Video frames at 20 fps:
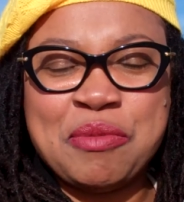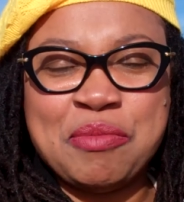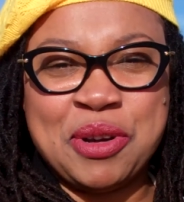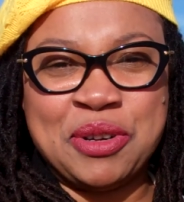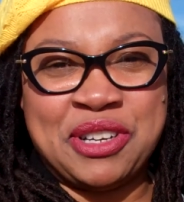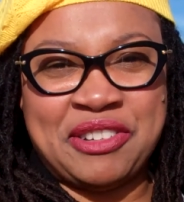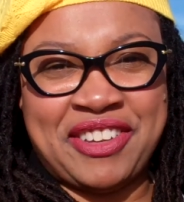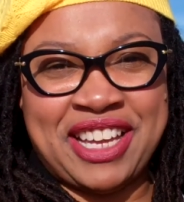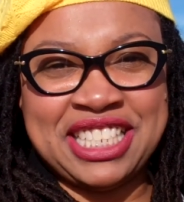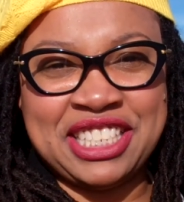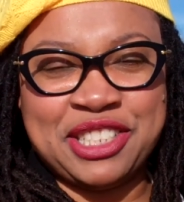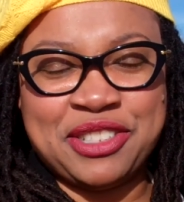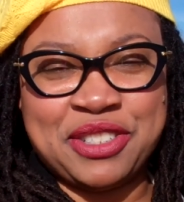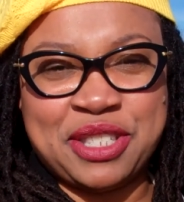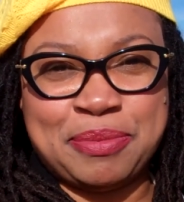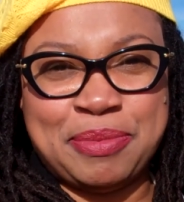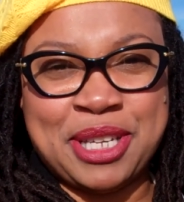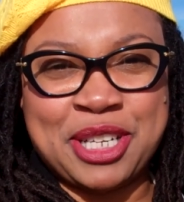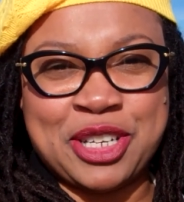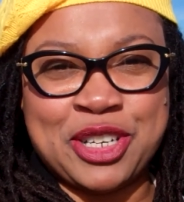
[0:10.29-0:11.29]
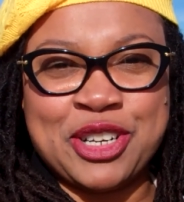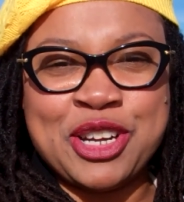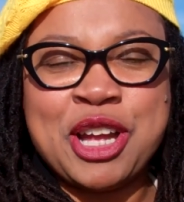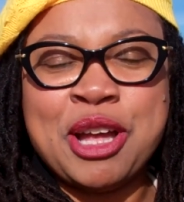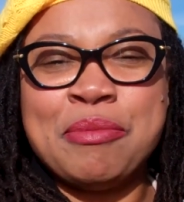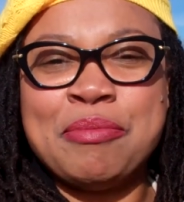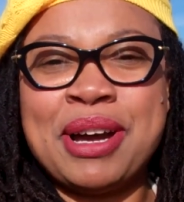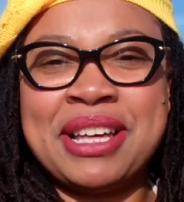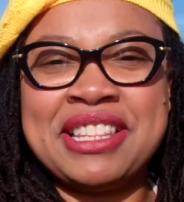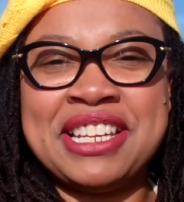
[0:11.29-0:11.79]
motivational speaker
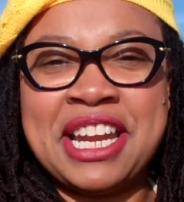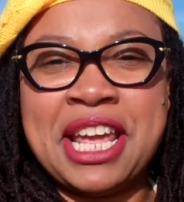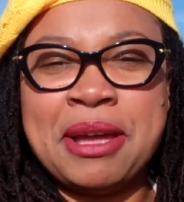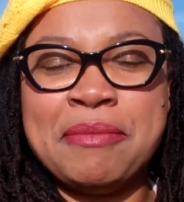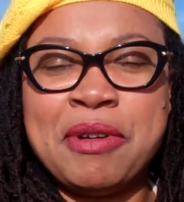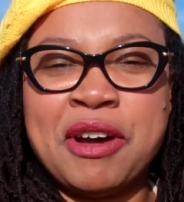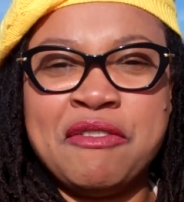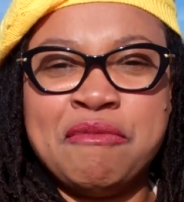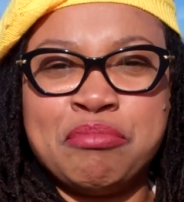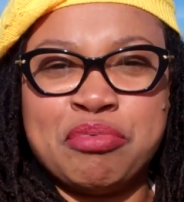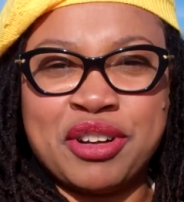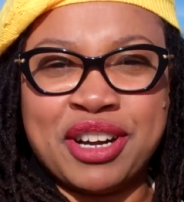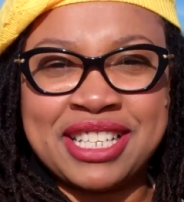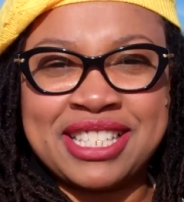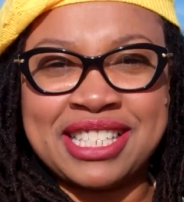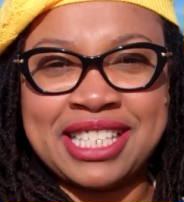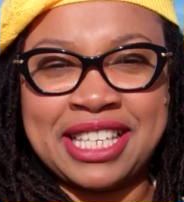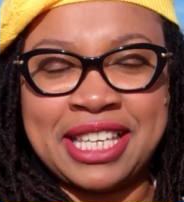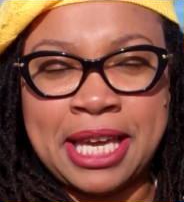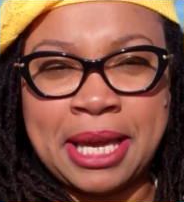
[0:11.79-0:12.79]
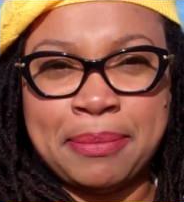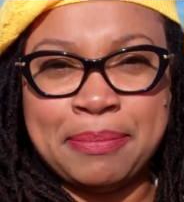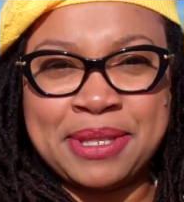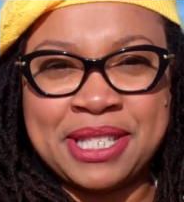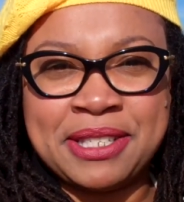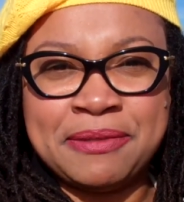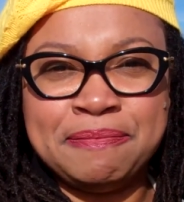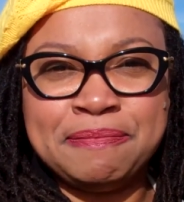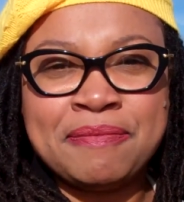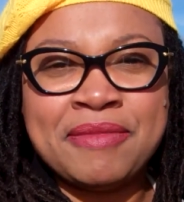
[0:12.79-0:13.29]
by the name of Brooks
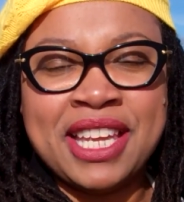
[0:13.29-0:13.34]
Gibbs.